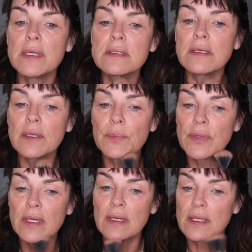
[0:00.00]
I'm also going to
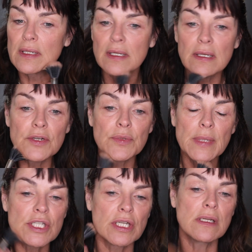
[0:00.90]
put it a little under
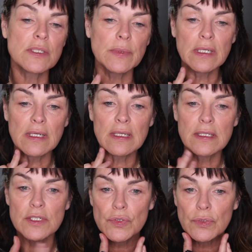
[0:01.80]
my chin because we all get a
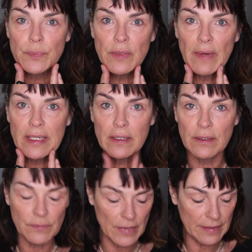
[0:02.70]
little droopy right
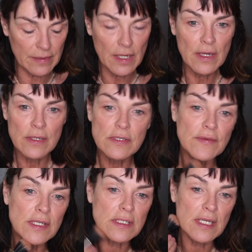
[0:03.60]
here, right? So
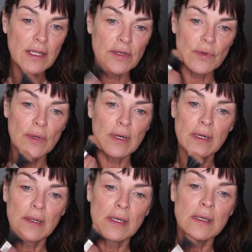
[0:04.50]
if you just take
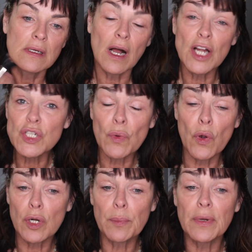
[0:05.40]
your contour
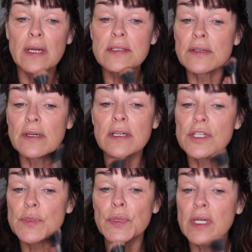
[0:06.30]
or bronzer and
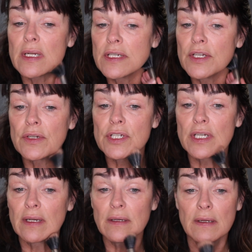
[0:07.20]
just put it under your
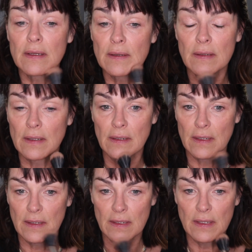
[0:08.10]
chin.
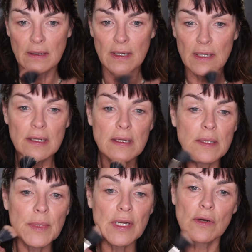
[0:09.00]
A
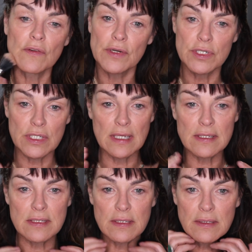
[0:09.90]
little bit over
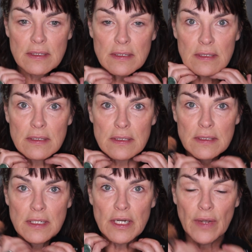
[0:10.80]
just to,
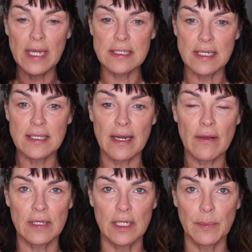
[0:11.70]
you know, kind of take that
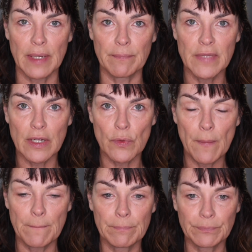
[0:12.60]
out a little bit. Isn't that
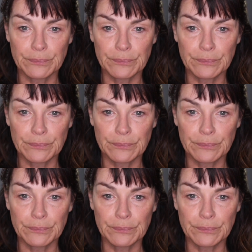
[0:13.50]
cool?